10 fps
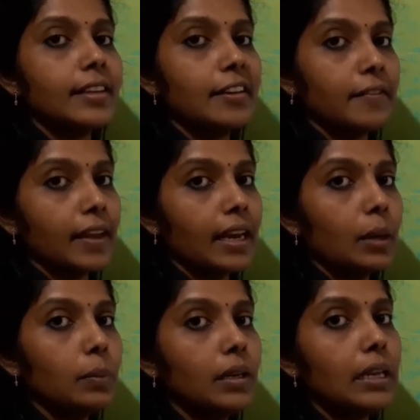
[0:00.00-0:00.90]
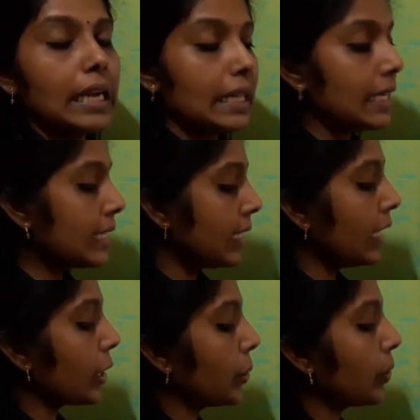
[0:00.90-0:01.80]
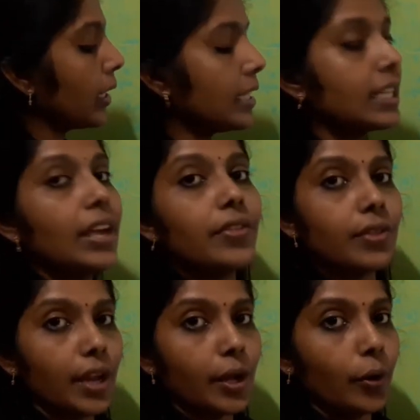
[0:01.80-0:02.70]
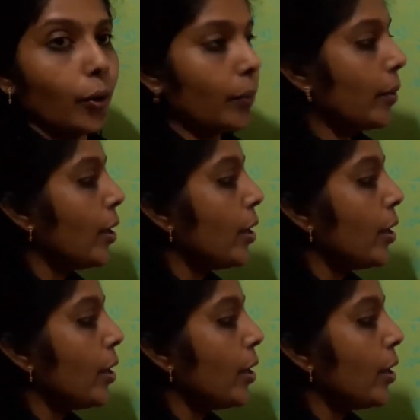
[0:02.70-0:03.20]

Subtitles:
available in the circuit is 3 ohm.